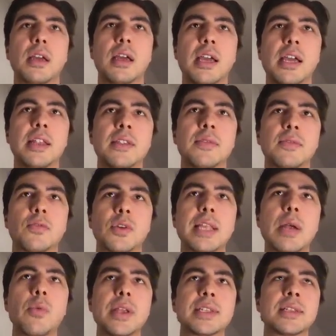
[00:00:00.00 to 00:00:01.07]
And for
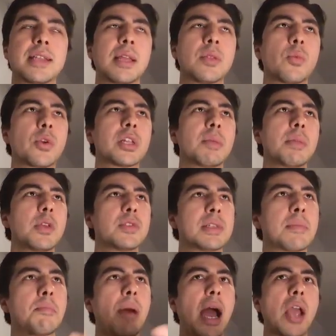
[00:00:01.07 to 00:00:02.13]
that reason, then we're gonna be
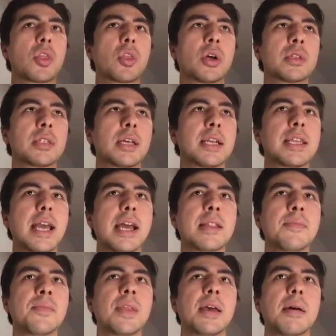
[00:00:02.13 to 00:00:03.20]
using Python
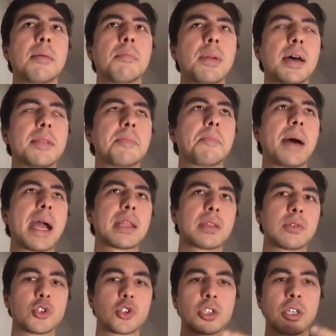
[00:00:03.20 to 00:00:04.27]
again but Python
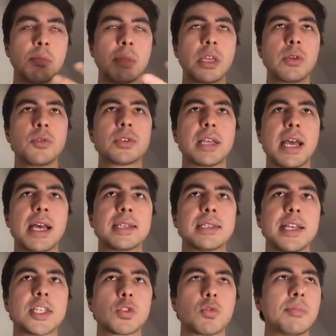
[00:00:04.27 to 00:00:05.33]
is just going to be used as a
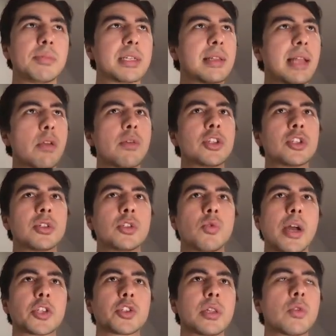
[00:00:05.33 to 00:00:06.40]
scripting language to
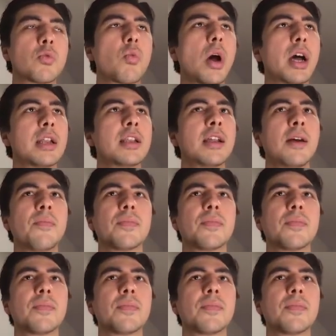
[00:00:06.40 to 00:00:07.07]
actually run